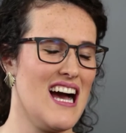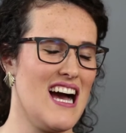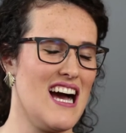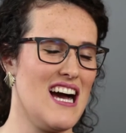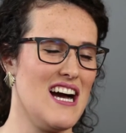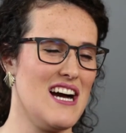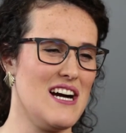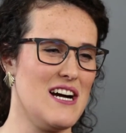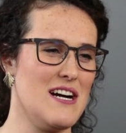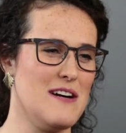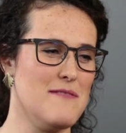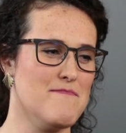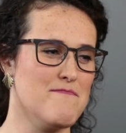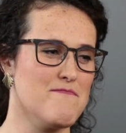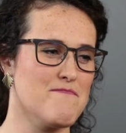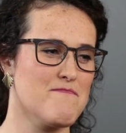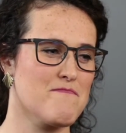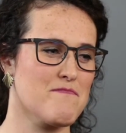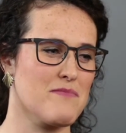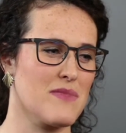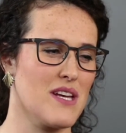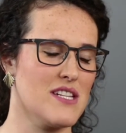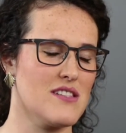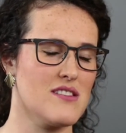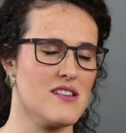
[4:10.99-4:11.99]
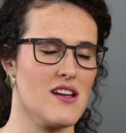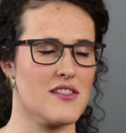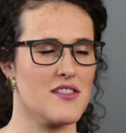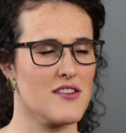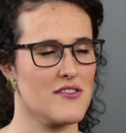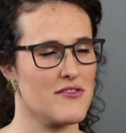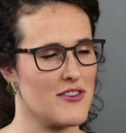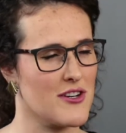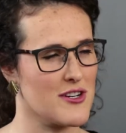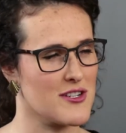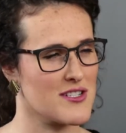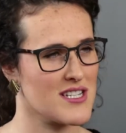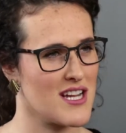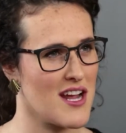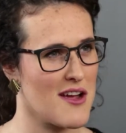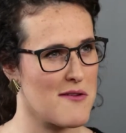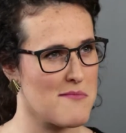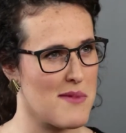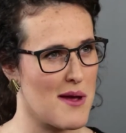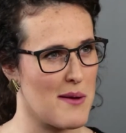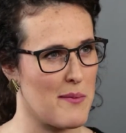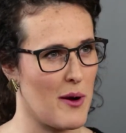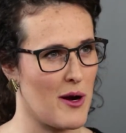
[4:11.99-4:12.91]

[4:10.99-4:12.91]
Um, it's not the first time my